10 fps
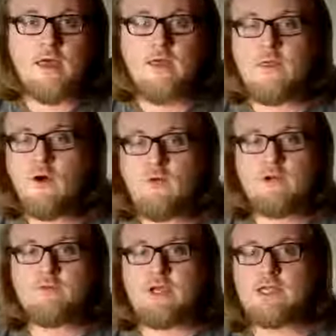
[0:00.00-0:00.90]
And the
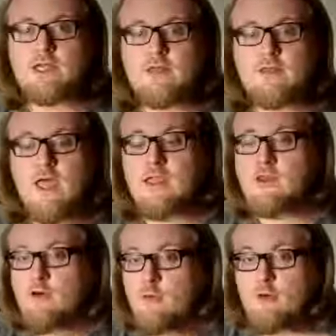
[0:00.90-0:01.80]
only reason that
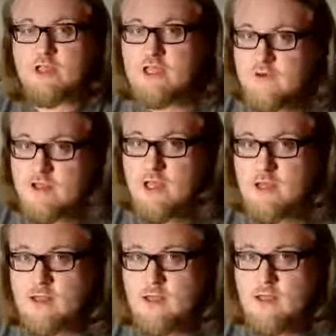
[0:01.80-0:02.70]
you believe in
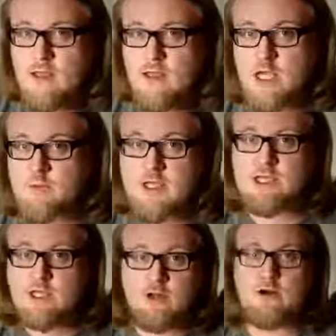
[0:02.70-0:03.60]
it is
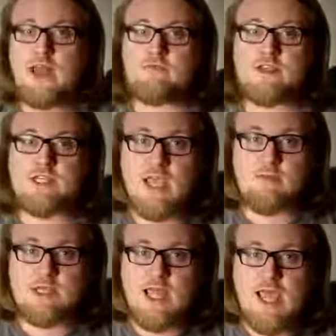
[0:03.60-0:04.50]
because you don't have the
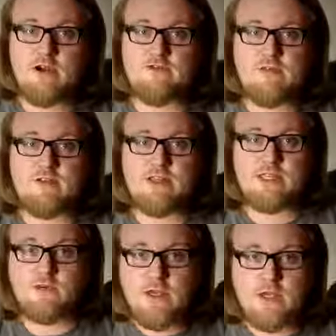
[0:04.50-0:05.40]
same standard of evidence
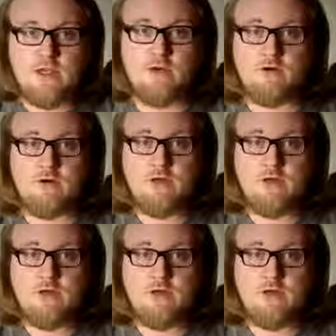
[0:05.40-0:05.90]
that we do.